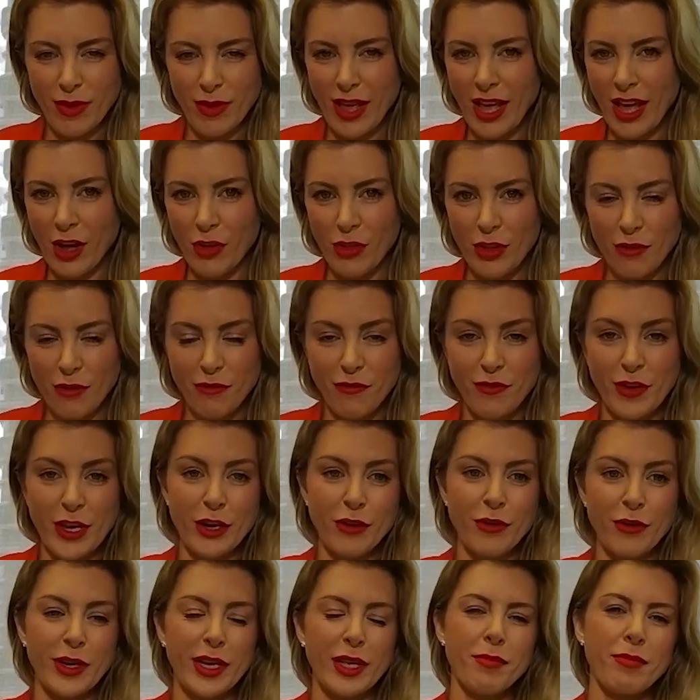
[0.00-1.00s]
how they're
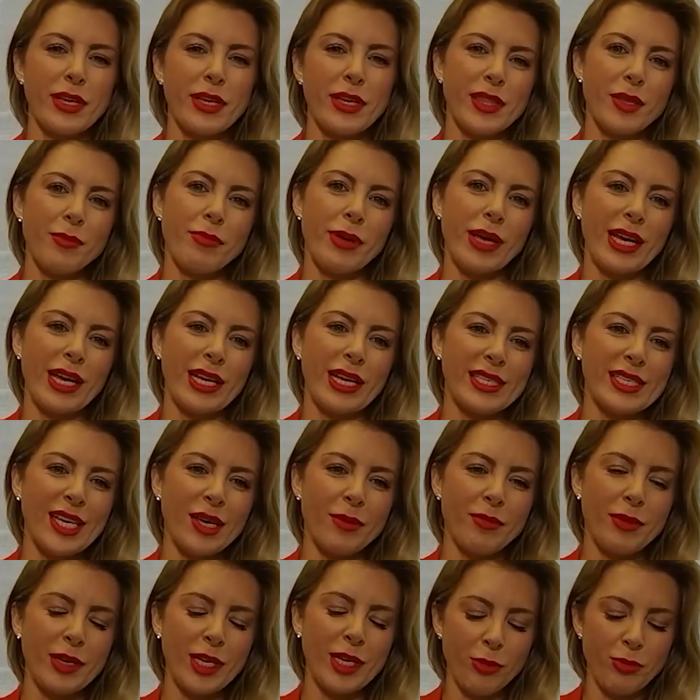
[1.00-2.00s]
faring amid the
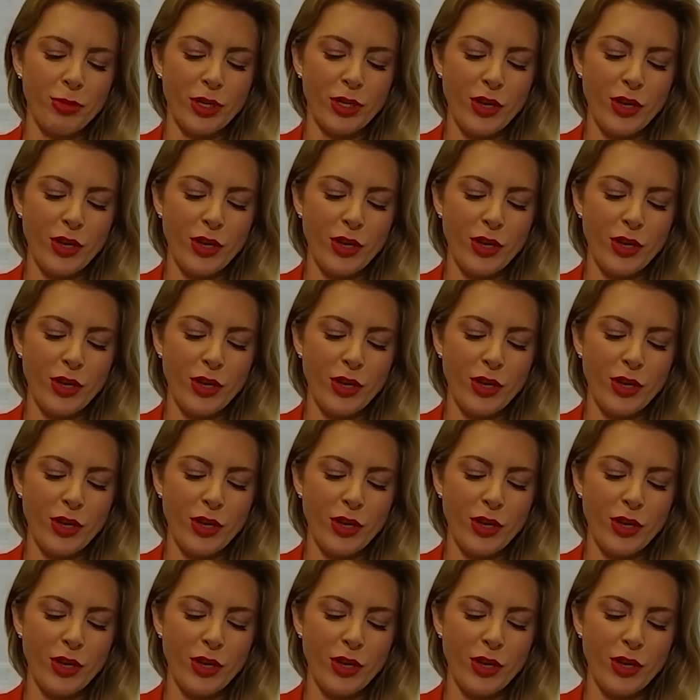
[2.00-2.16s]
pandemic.